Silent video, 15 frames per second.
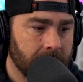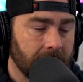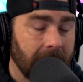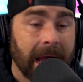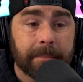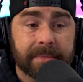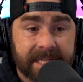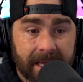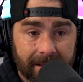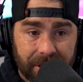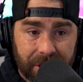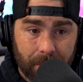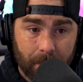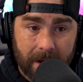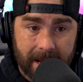I'm telling
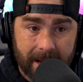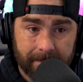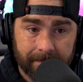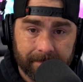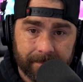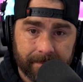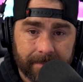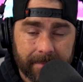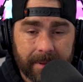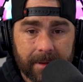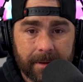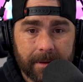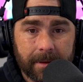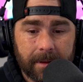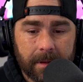you why.
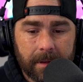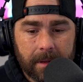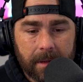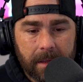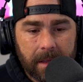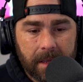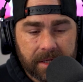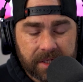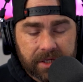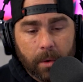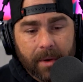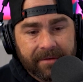So